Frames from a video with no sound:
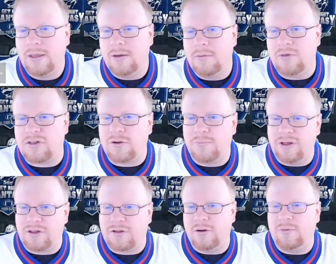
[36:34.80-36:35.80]
Mr.
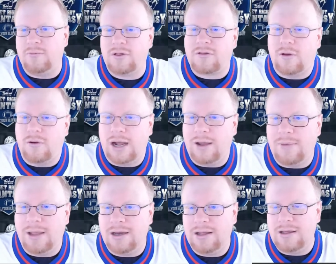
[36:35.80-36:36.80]
Blister, what's going on,
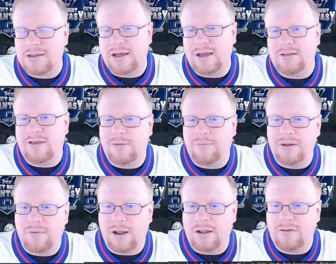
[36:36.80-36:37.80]
man? He's saying take P.
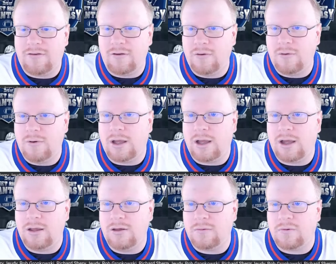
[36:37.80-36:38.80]
Ryan too.
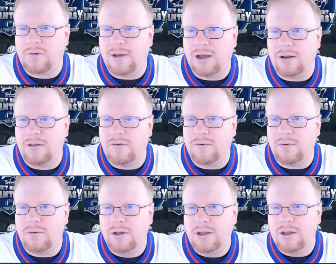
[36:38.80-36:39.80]
He's responding to
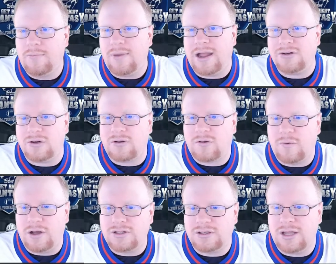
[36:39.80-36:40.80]
Patrick's
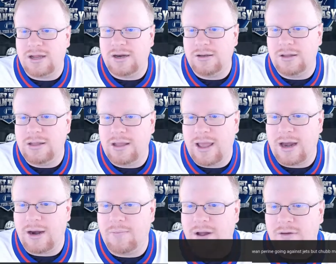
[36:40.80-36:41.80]
question that he had
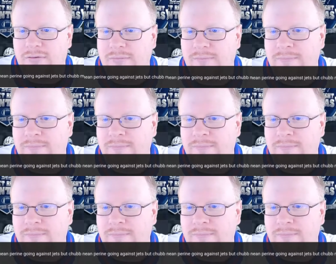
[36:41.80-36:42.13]
above.